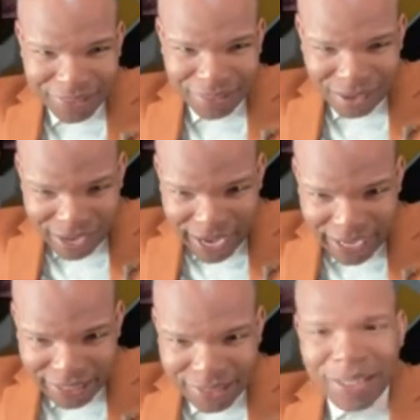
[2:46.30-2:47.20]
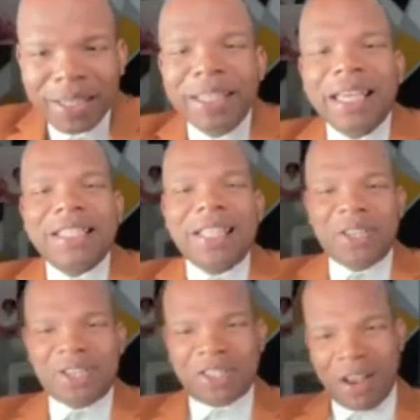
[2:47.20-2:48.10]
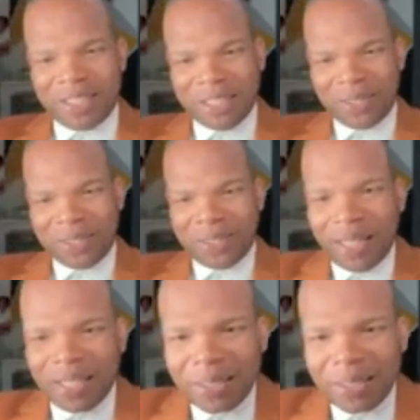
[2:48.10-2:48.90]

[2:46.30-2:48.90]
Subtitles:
All right? Yes, let us continue tonight.